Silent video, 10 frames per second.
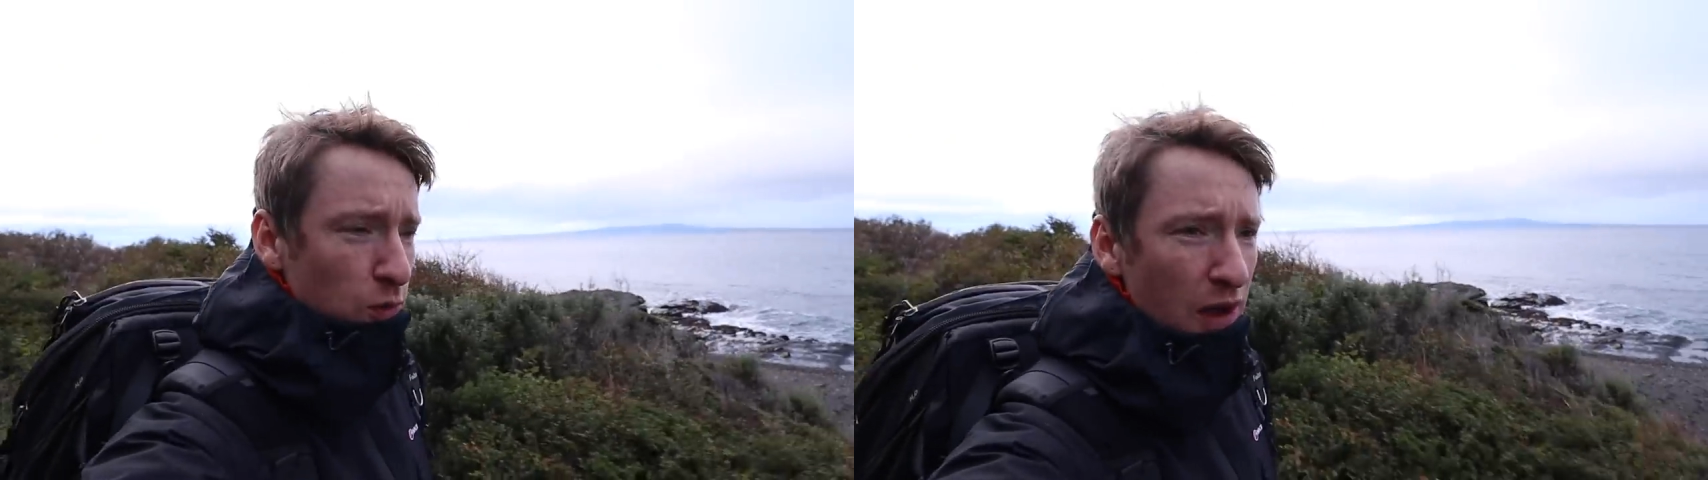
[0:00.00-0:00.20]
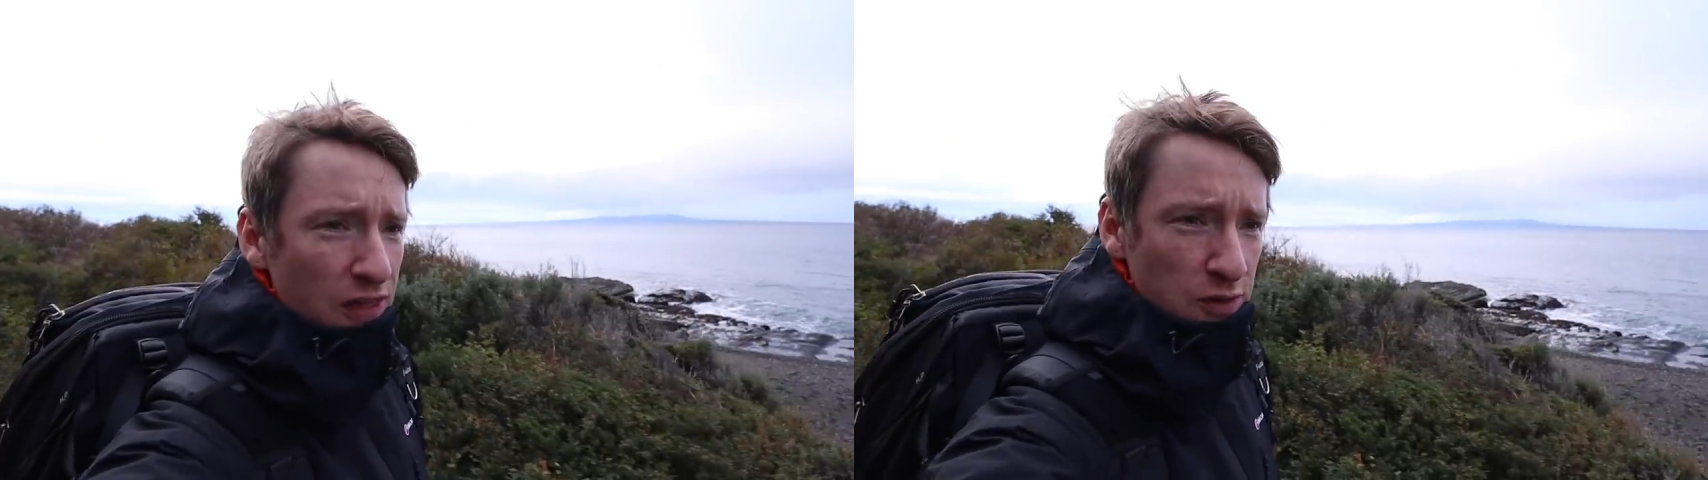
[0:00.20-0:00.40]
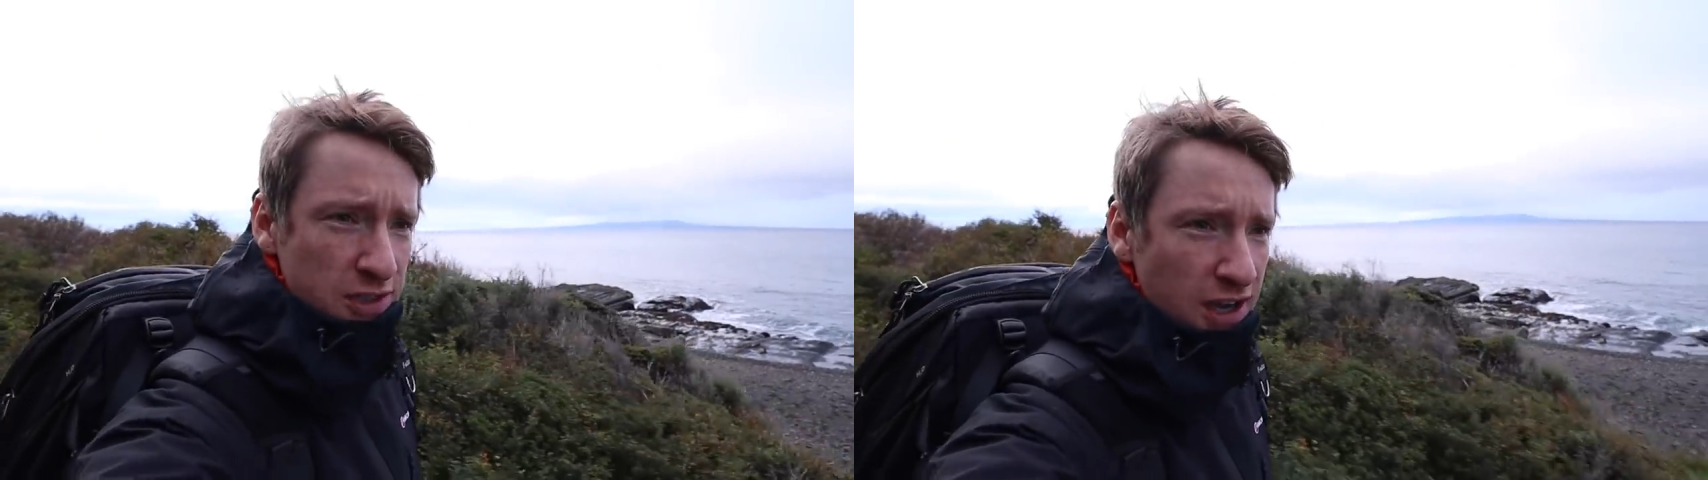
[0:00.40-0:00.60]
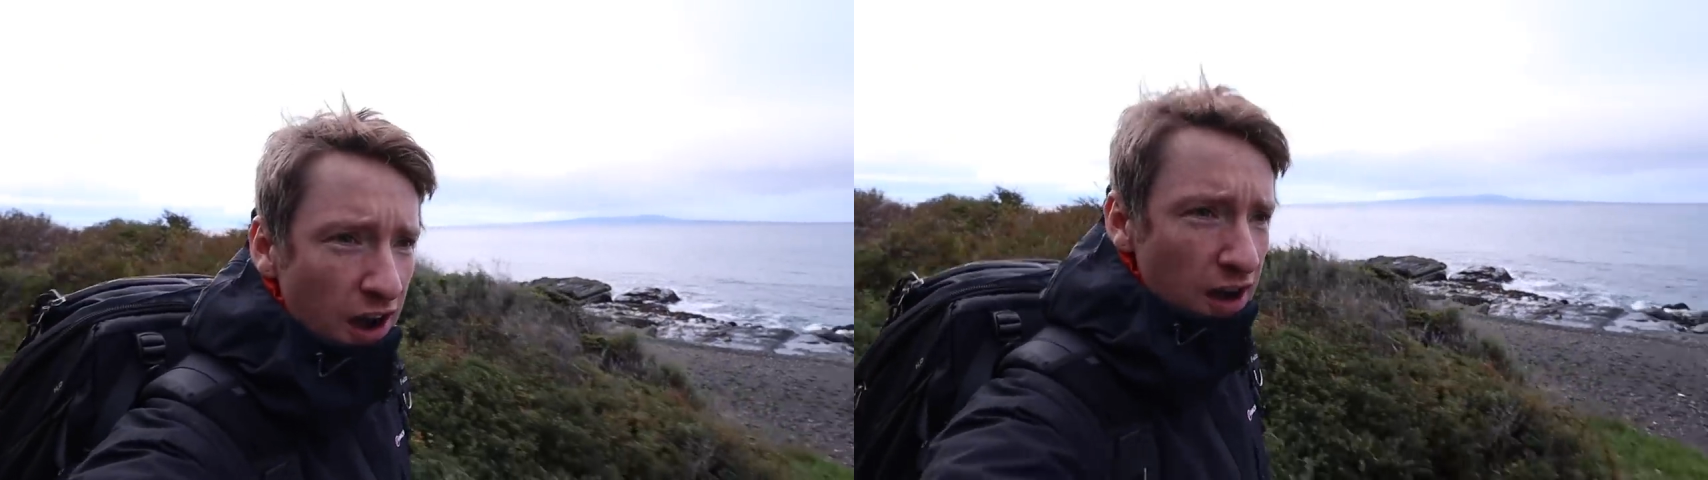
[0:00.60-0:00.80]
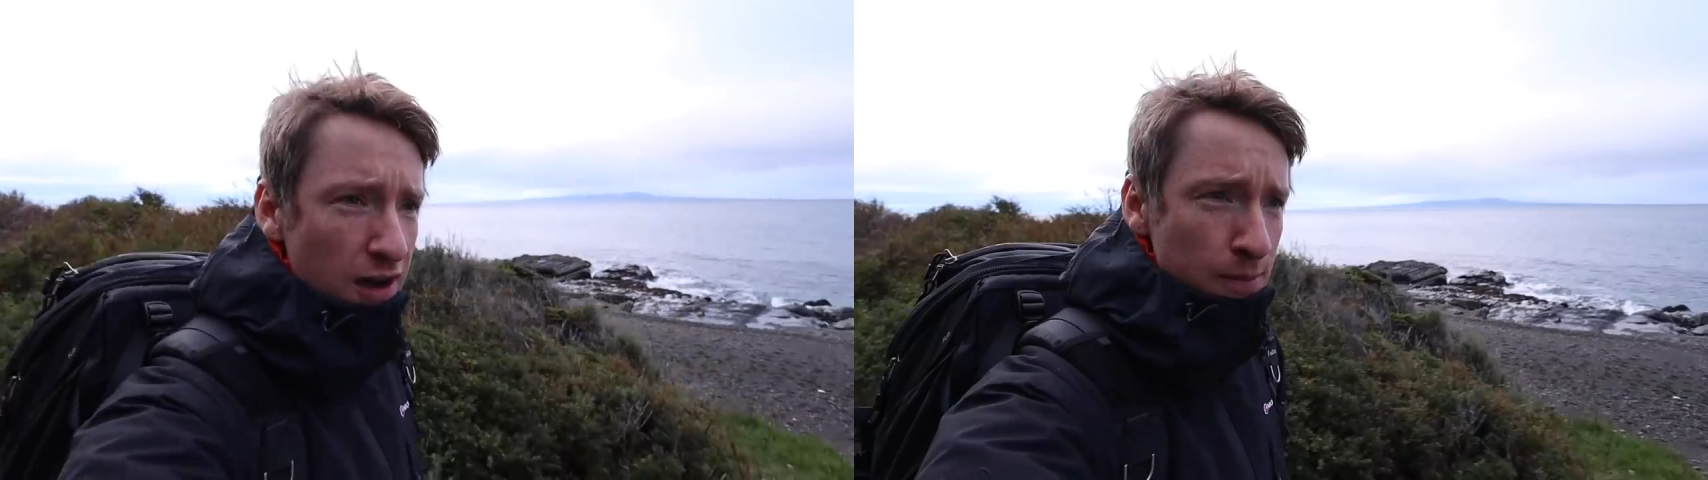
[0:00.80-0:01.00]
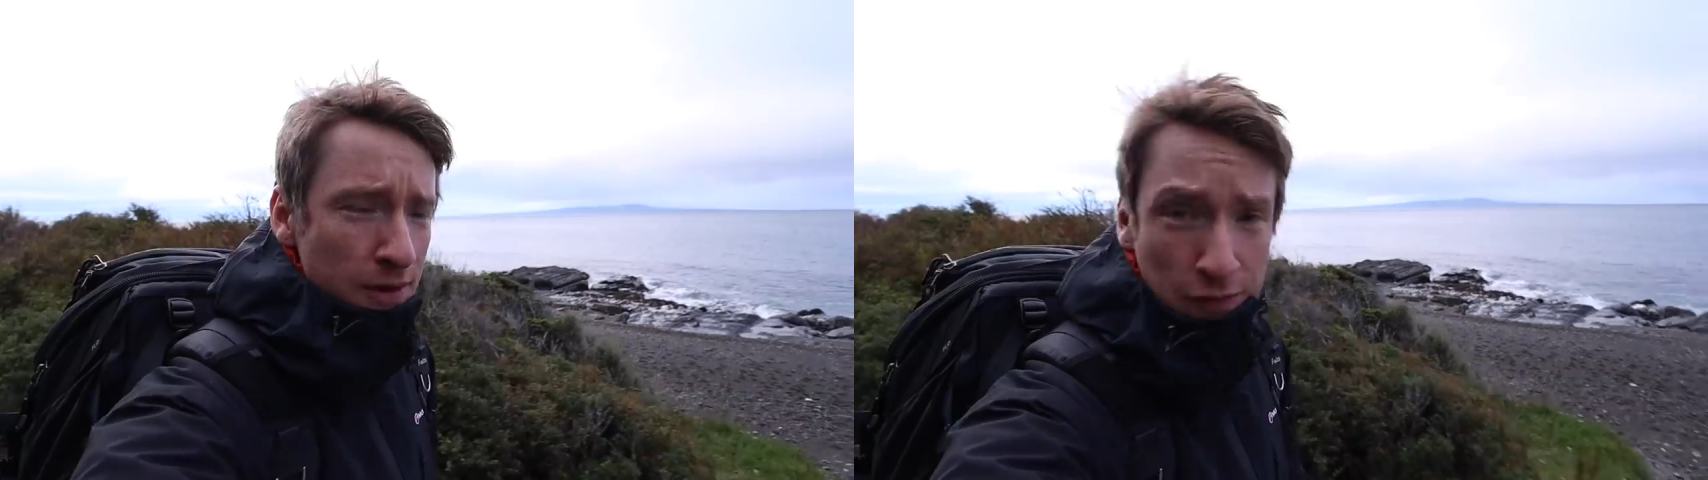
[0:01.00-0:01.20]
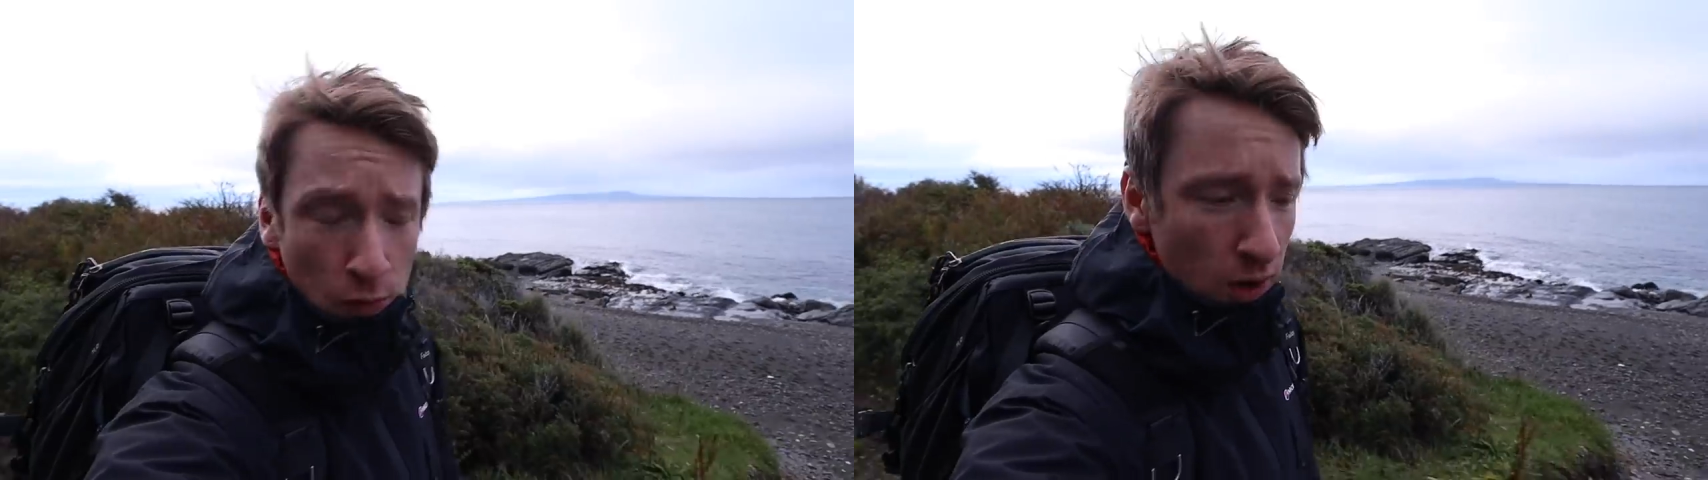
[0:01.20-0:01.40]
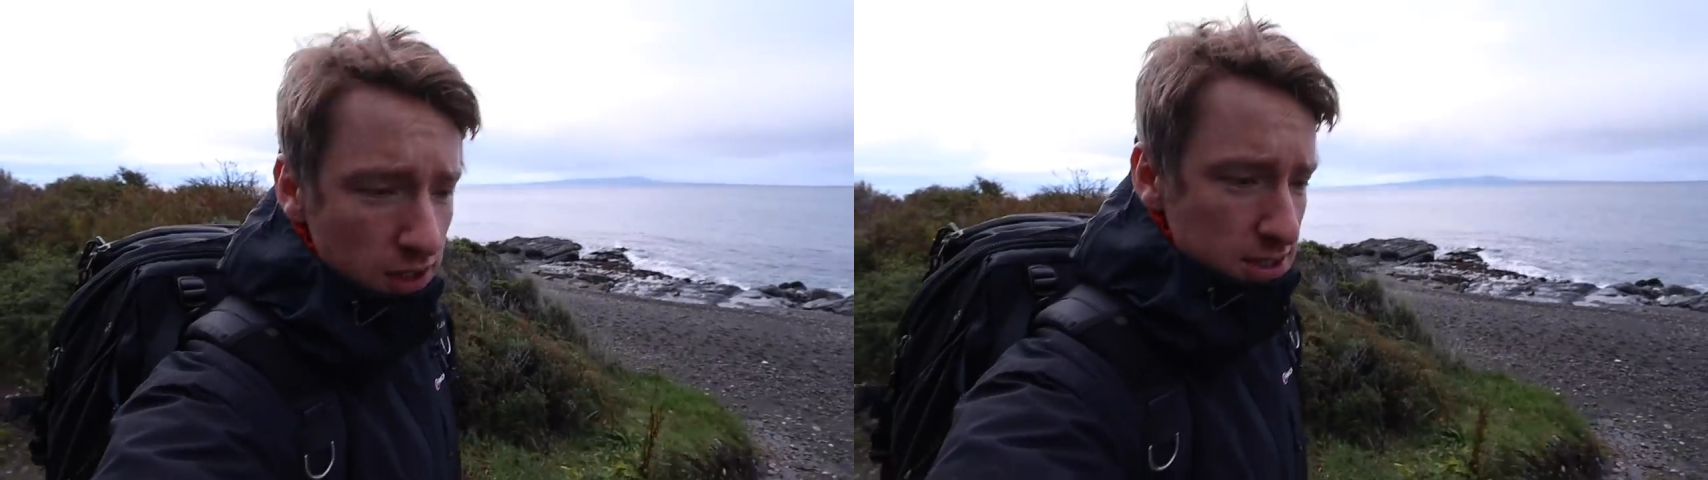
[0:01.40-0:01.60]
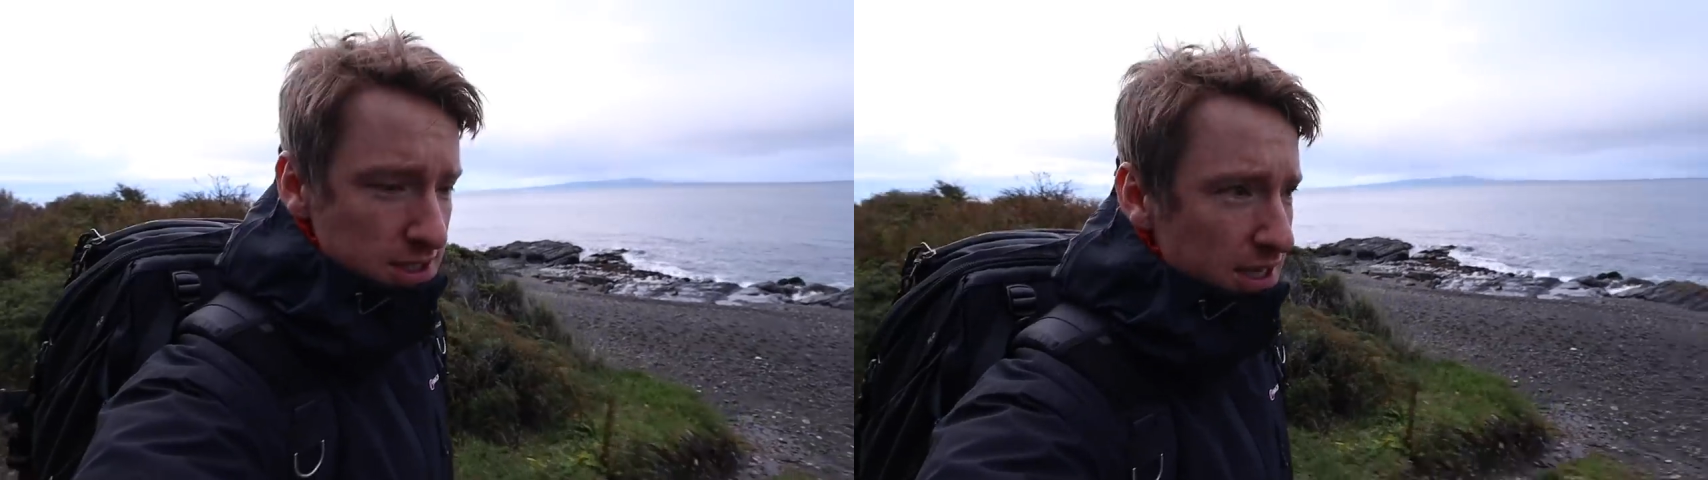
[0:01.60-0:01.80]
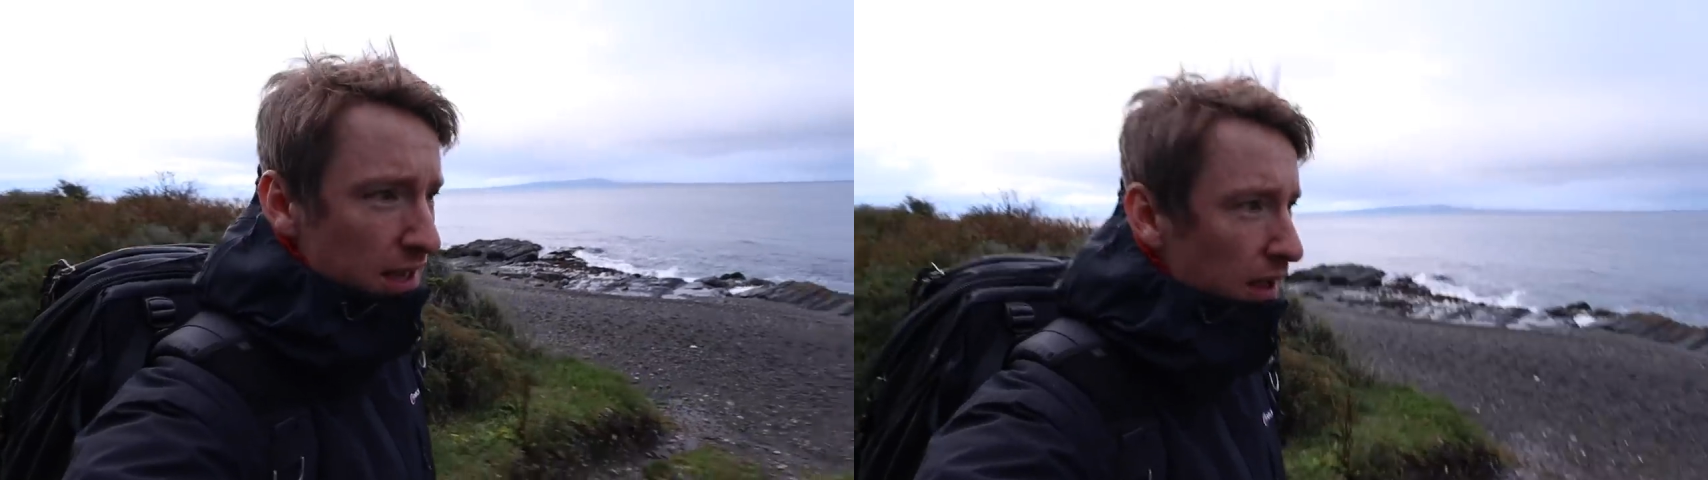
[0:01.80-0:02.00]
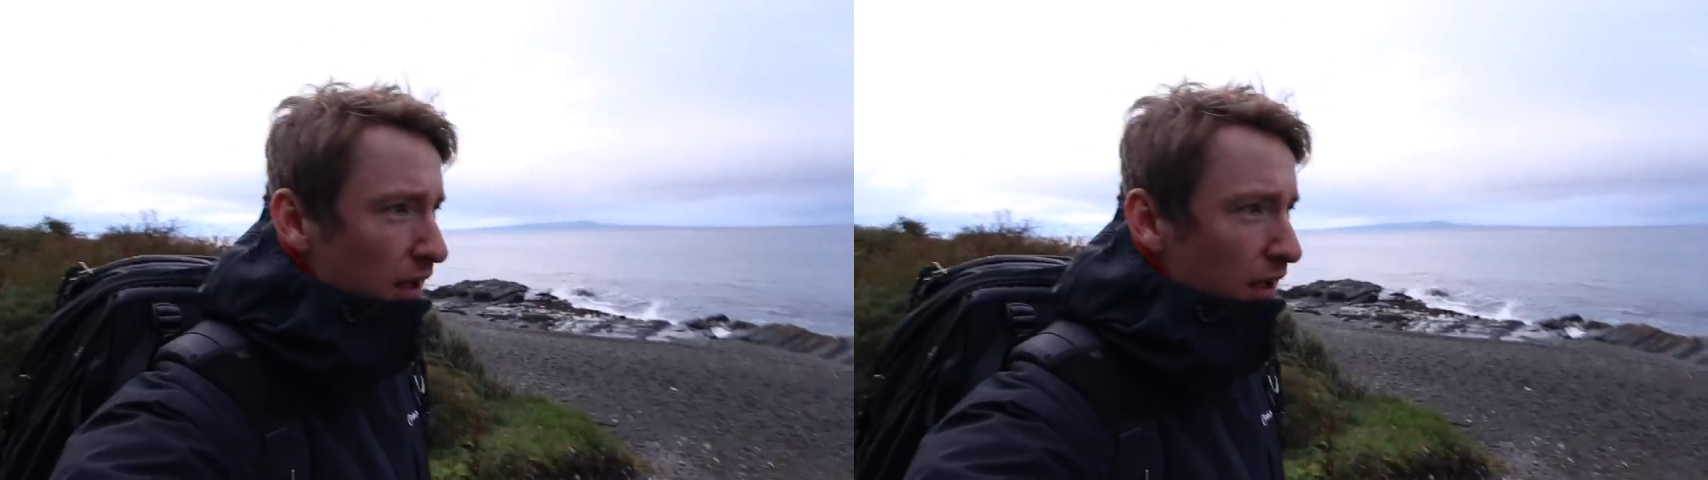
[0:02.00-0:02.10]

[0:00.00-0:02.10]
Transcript: The weather is calm for once.